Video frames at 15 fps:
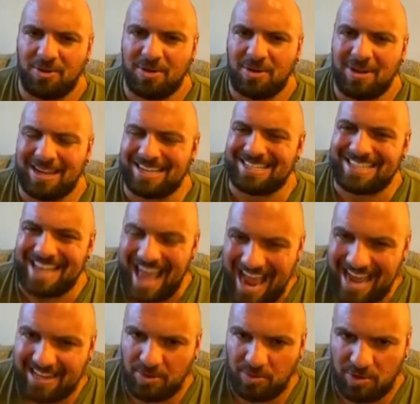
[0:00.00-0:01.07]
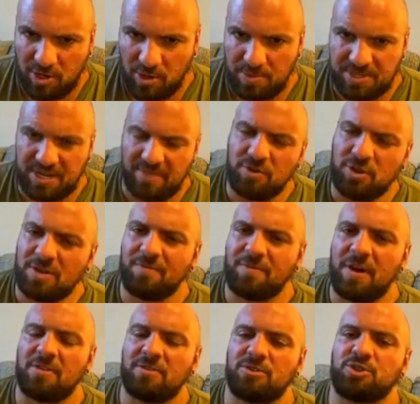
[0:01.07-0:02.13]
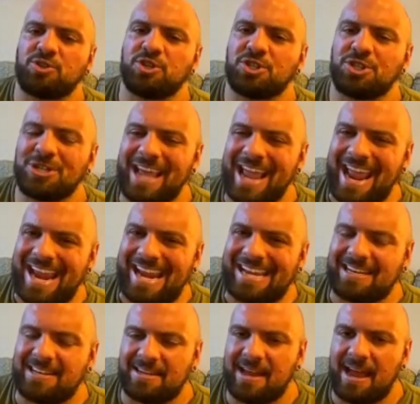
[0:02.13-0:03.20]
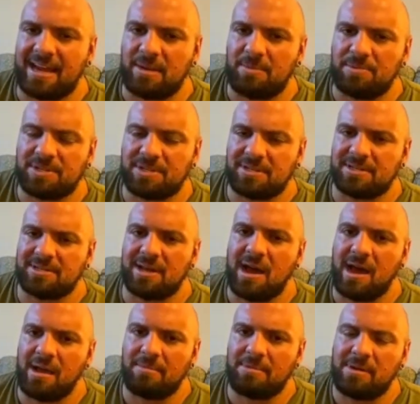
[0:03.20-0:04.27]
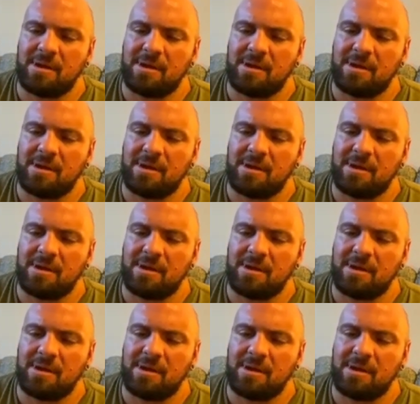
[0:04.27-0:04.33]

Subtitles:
exactly 100%. If you can follow nutrition 80 to 90% of the time,